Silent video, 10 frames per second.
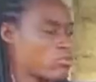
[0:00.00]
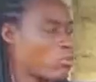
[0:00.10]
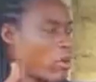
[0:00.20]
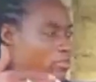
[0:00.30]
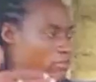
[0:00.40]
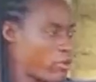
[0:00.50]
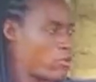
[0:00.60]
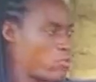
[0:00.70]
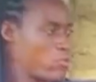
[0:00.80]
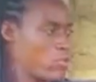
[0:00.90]
it to work for
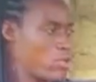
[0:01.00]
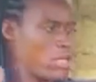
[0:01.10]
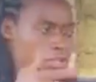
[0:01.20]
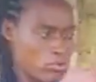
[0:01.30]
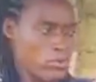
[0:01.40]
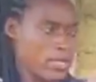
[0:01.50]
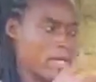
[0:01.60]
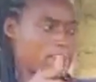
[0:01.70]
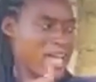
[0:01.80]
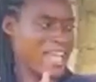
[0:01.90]
you, you wake
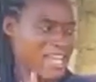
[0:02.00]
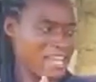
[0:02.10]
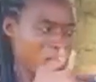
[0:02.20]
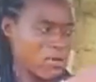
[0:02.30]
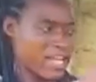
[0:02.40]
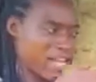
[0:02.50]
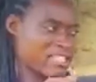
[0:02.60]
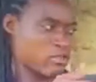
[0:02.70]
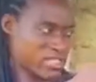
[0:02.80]
up that early morning, as you